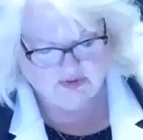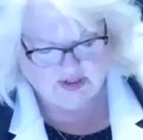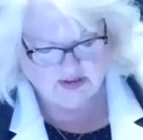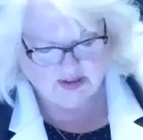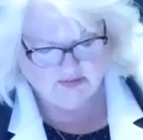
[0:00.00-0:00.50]

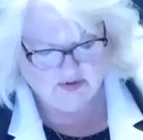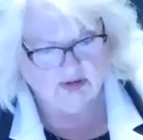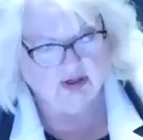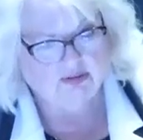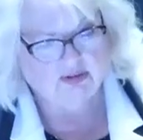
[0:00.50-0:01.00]
feet
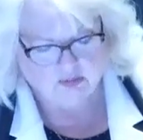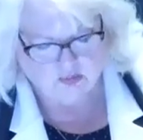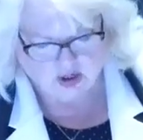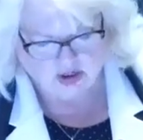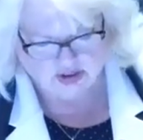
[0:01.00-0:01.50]
level and then
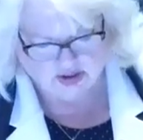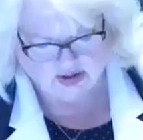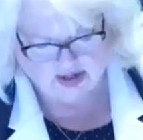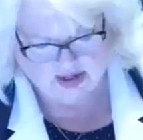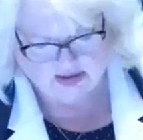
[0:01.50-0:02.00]
wash
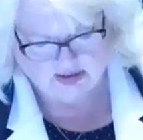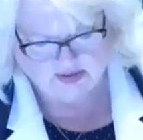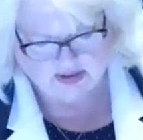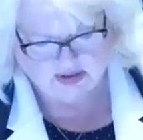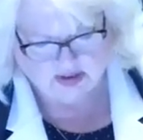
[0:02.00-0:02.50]
their hands of
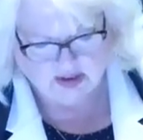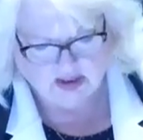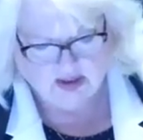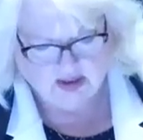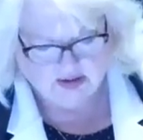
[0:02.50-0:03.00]
it.
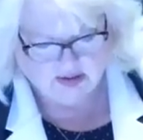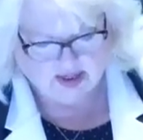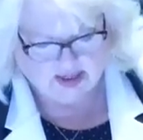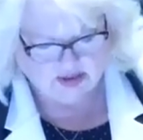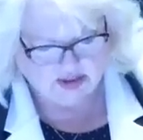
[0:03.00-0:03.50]
Their
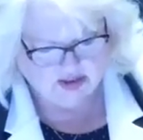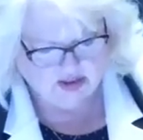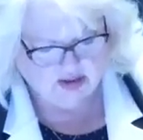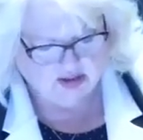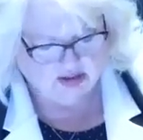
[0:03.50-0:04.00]
actions
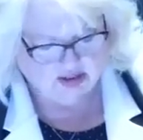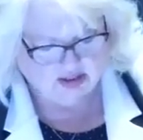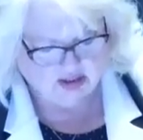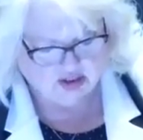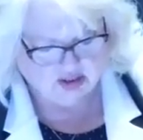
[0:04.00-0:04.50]
and their
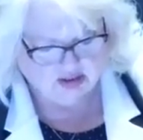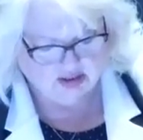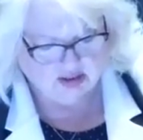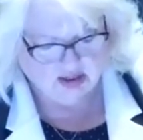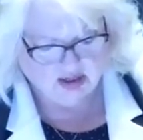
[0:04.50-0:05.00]

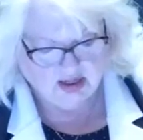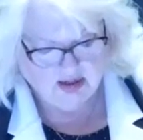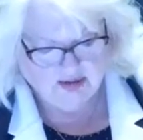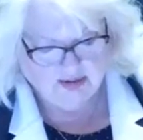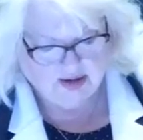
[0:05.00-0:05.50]
decisions
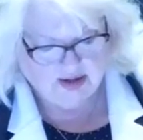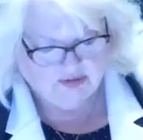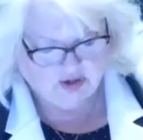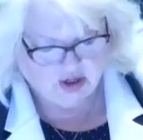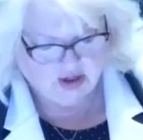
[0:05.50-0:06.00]

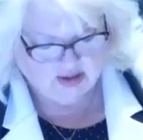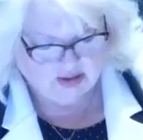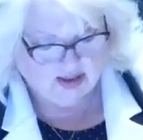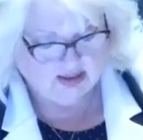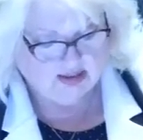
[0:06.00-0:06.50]
have
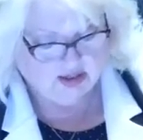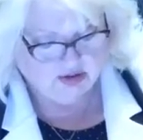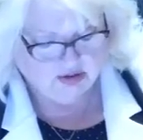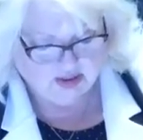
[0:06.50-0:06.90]
gotten us here